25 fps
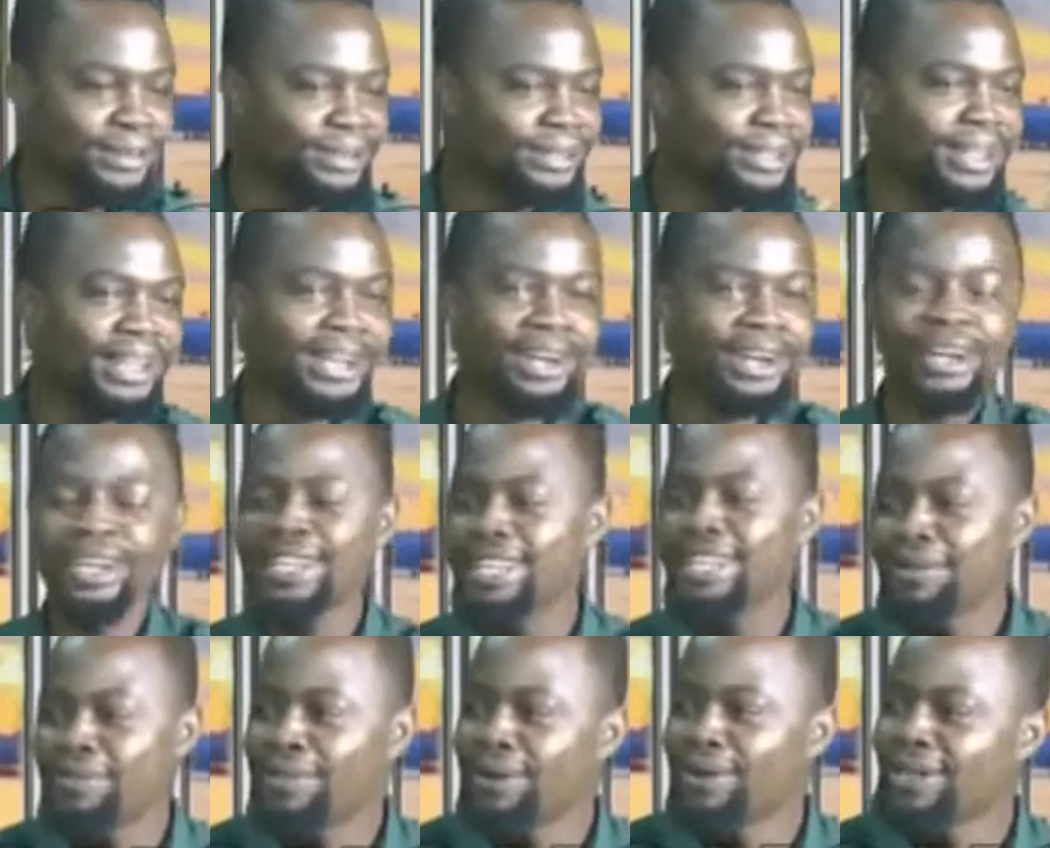they
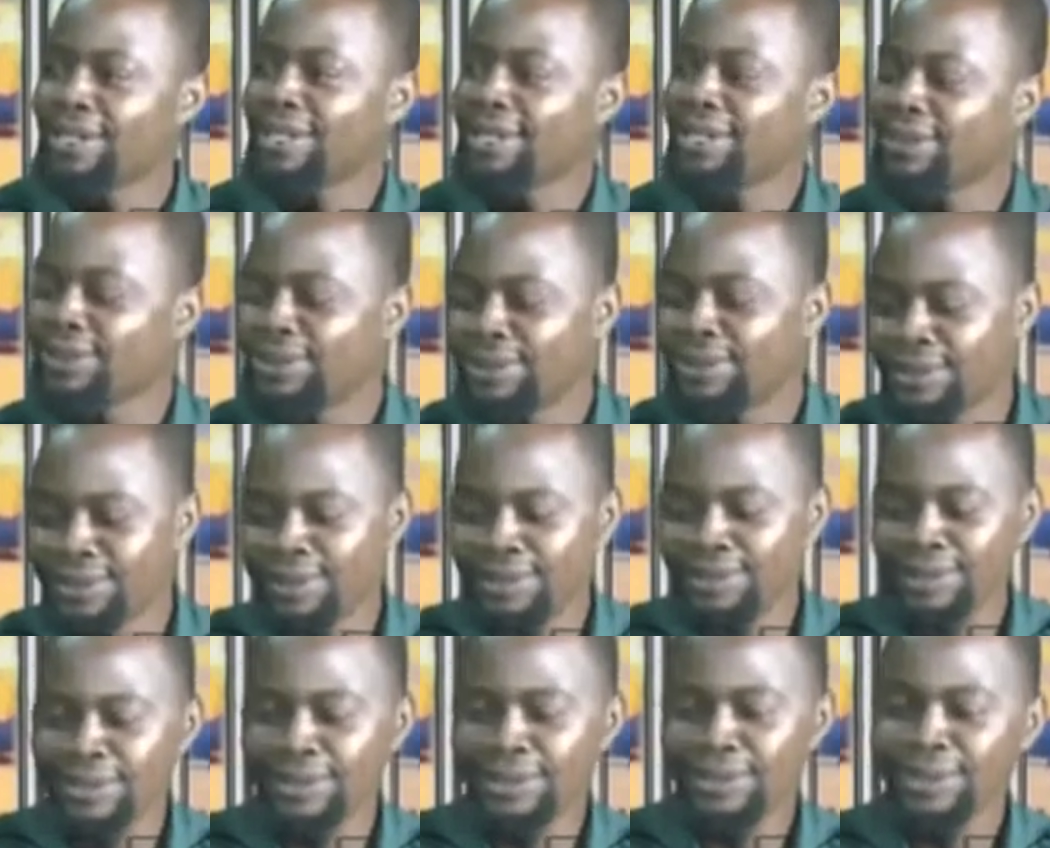collected money
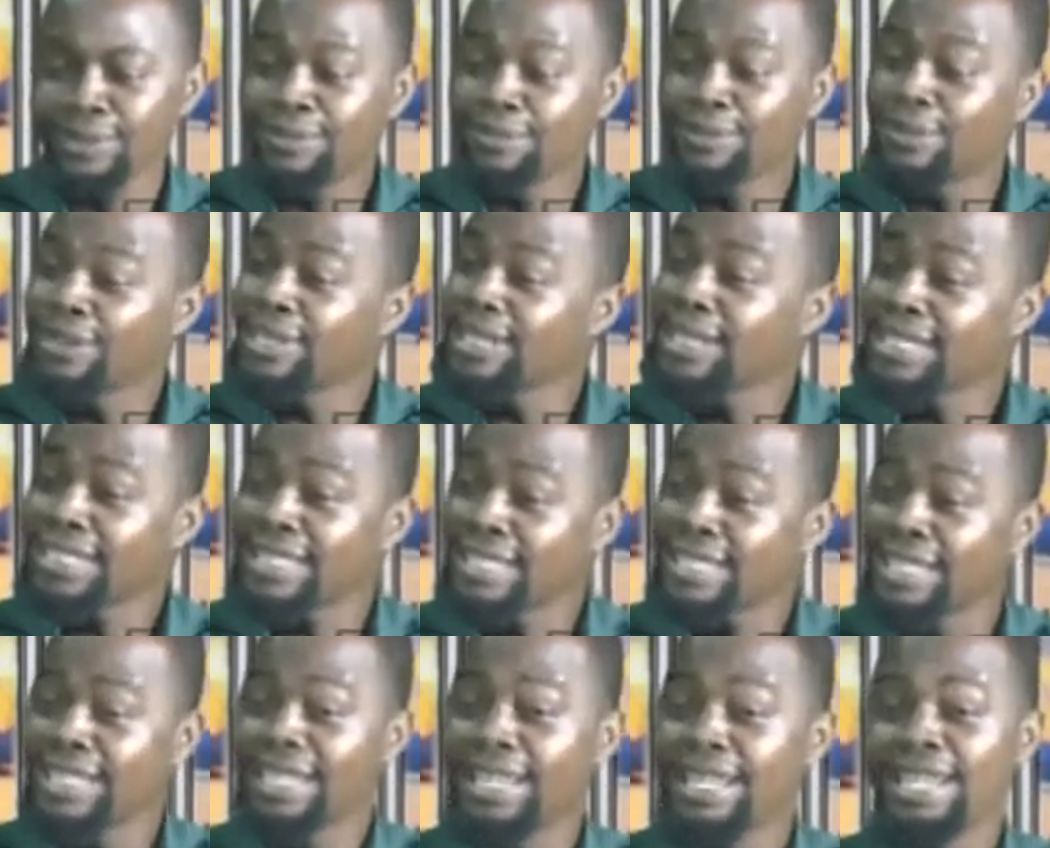to to vote. You
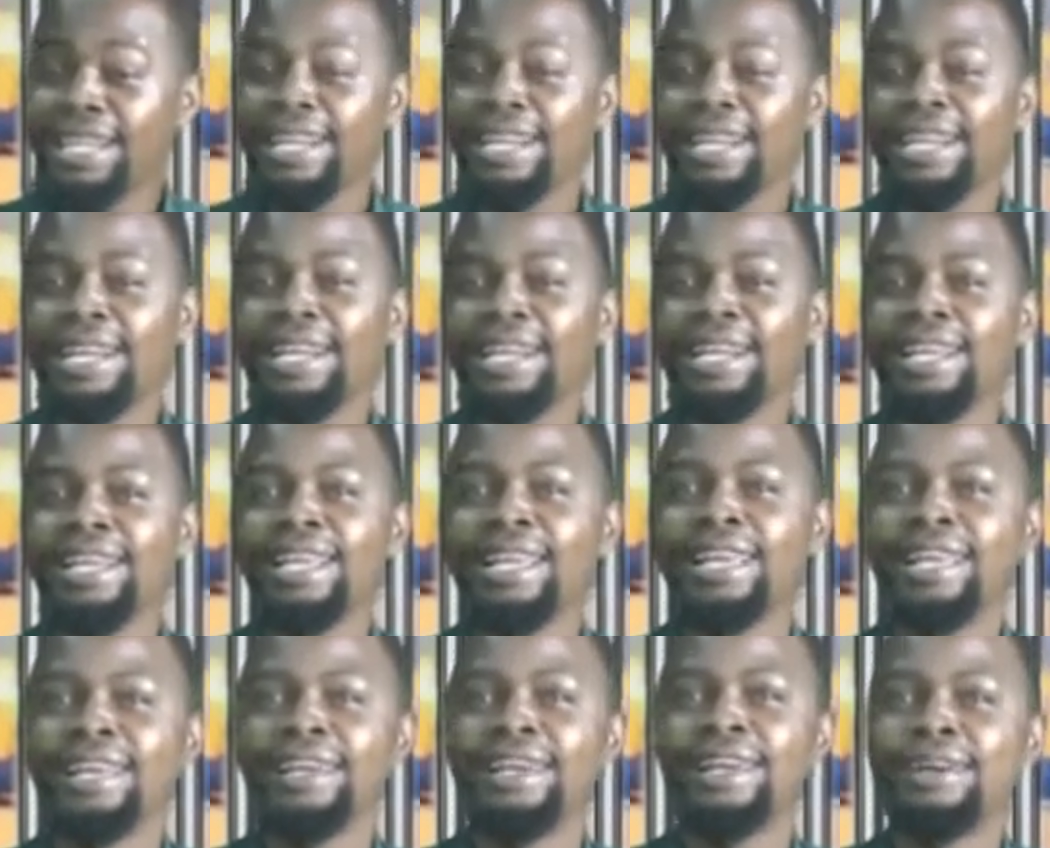see,
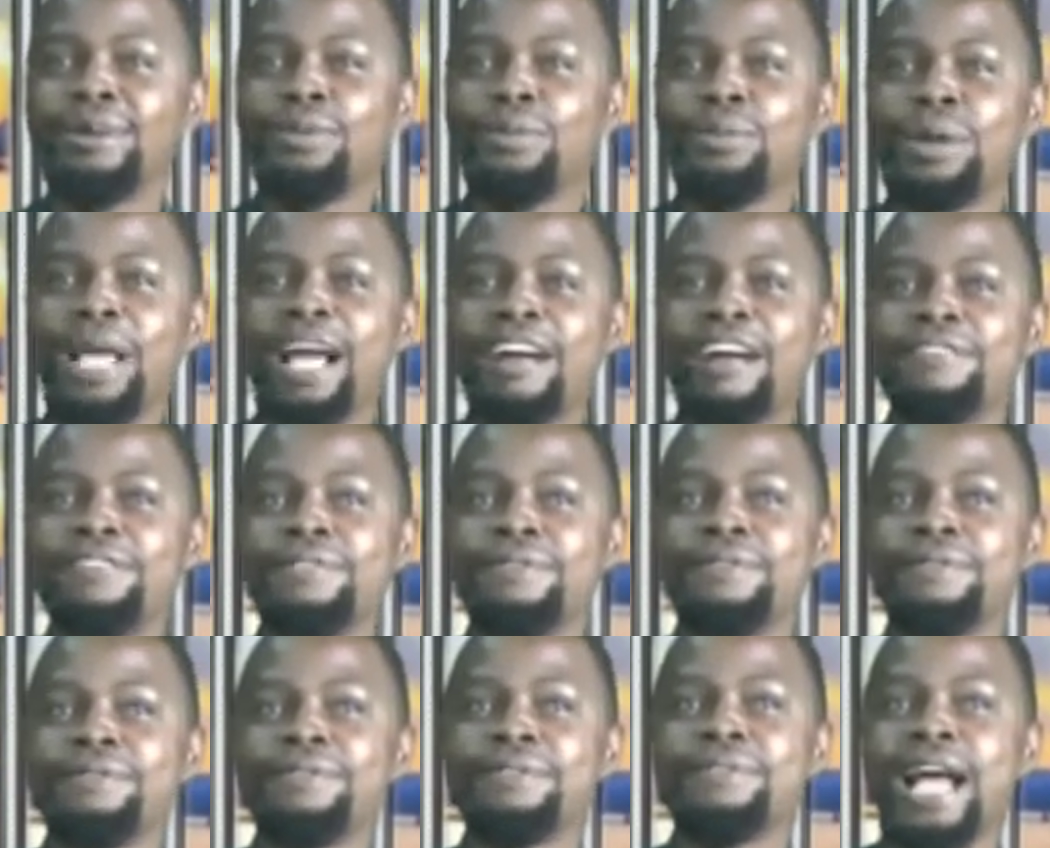we have.
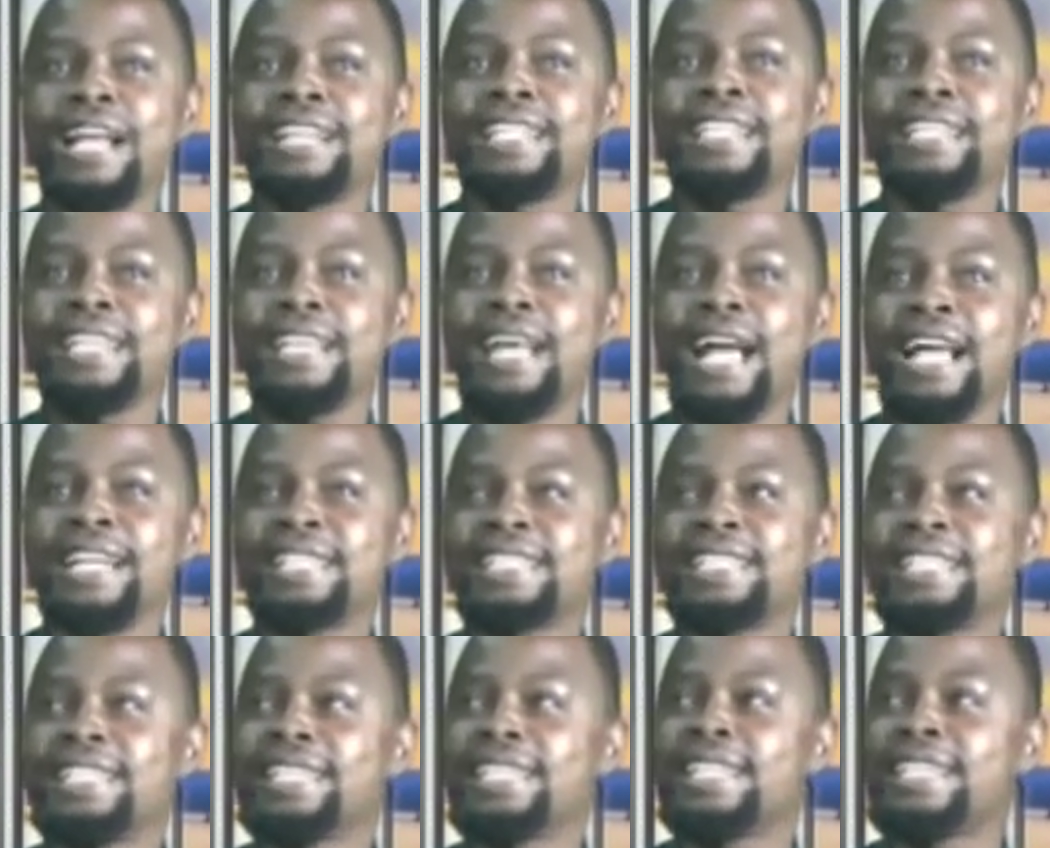I think I
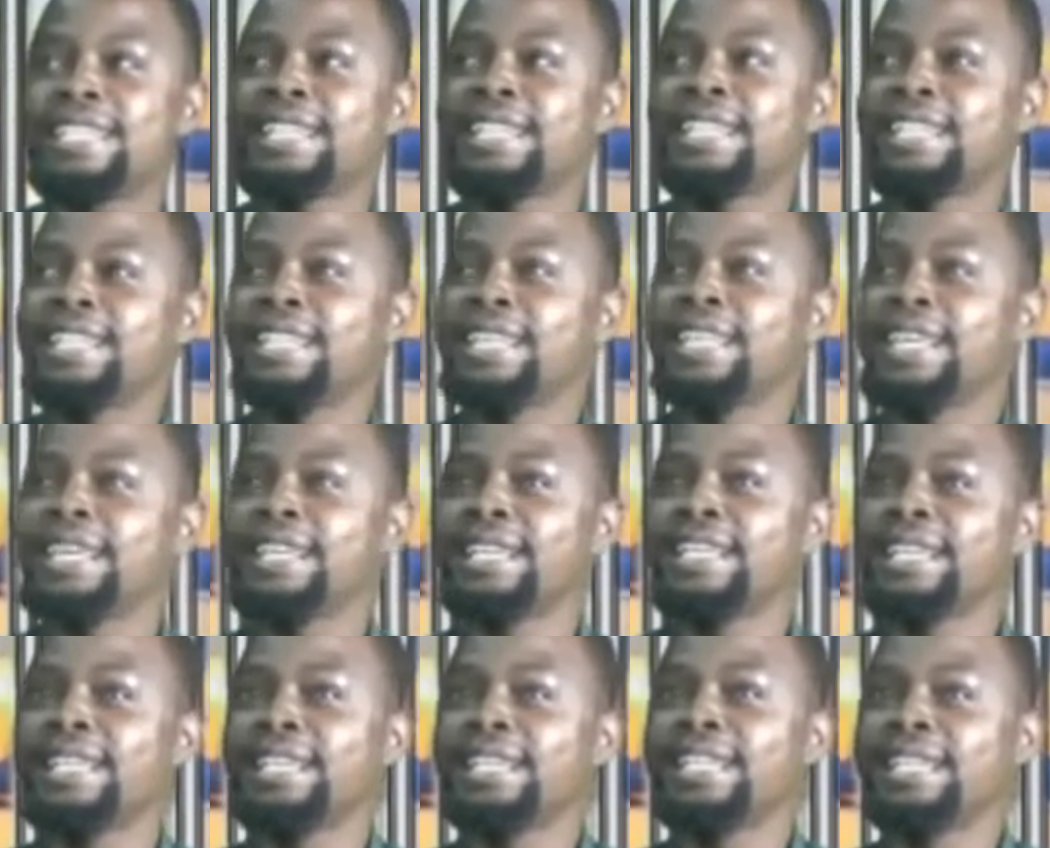think the
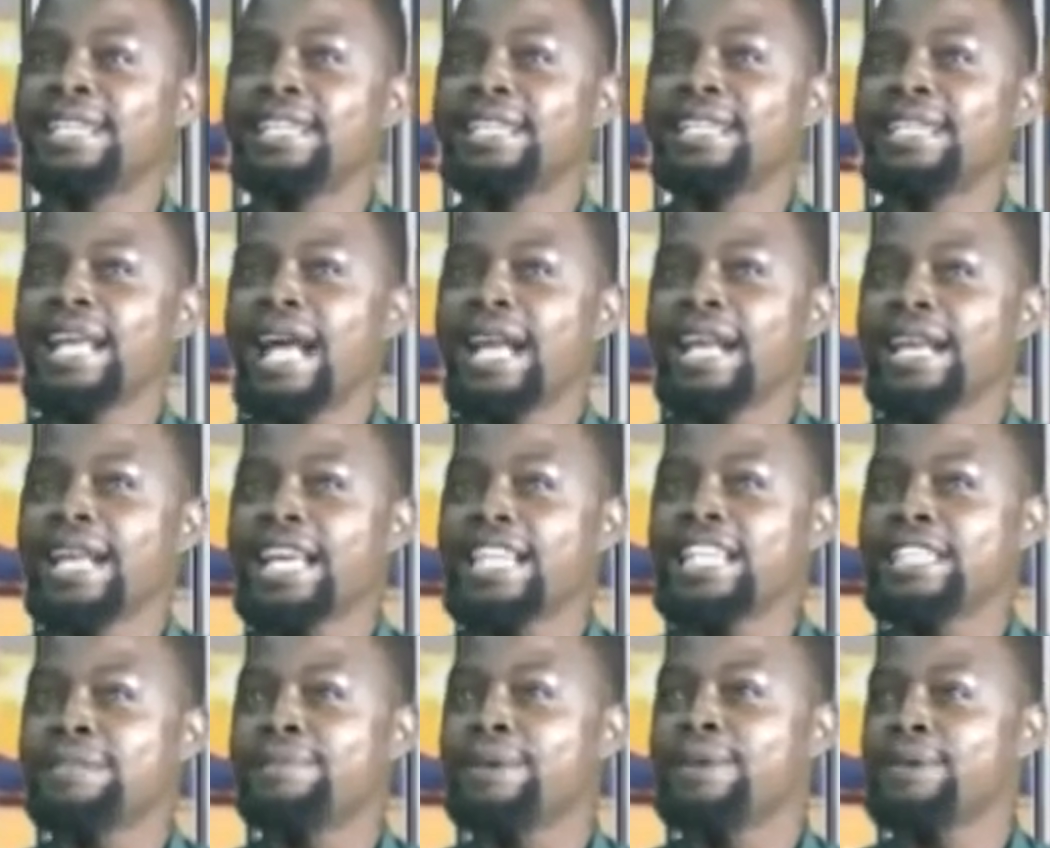the the, the
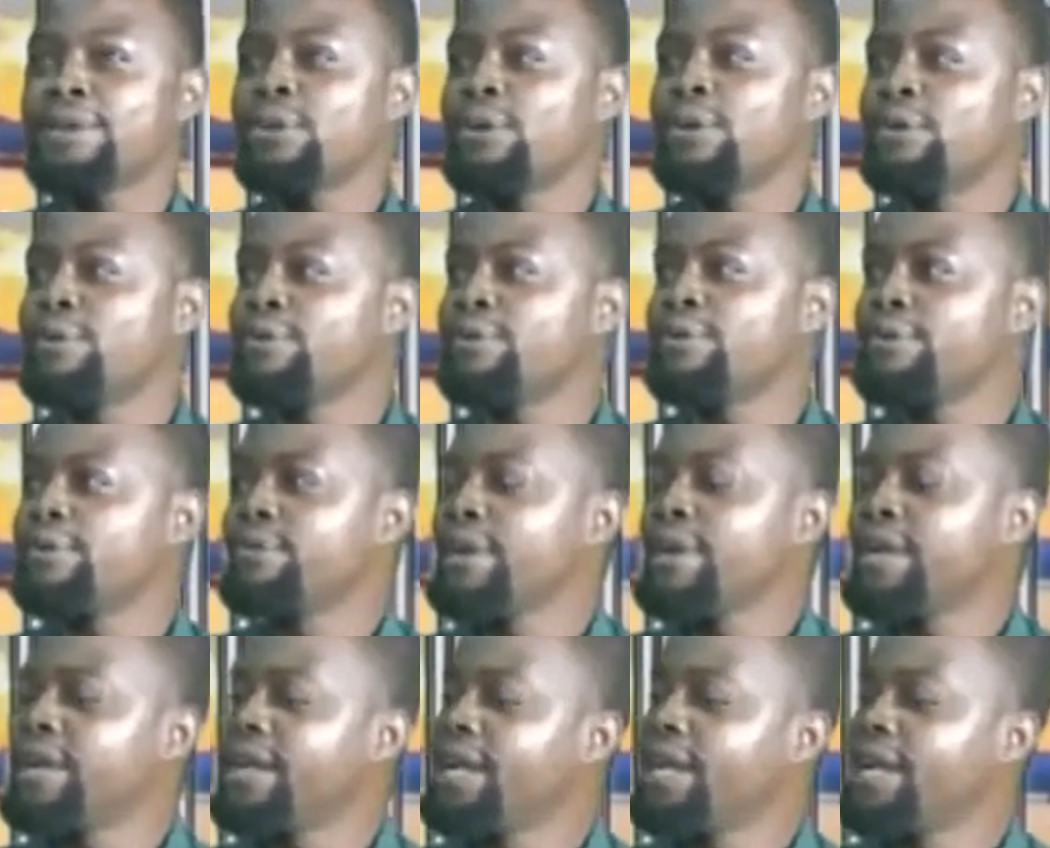aspect of
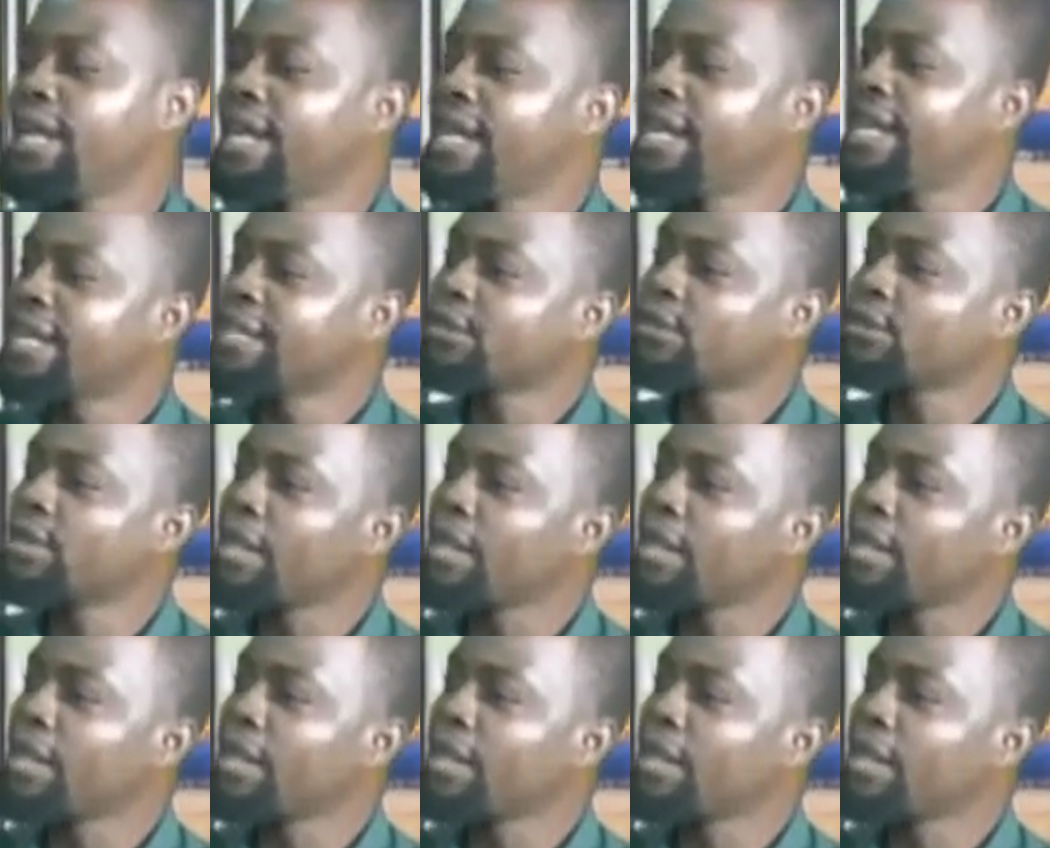electoral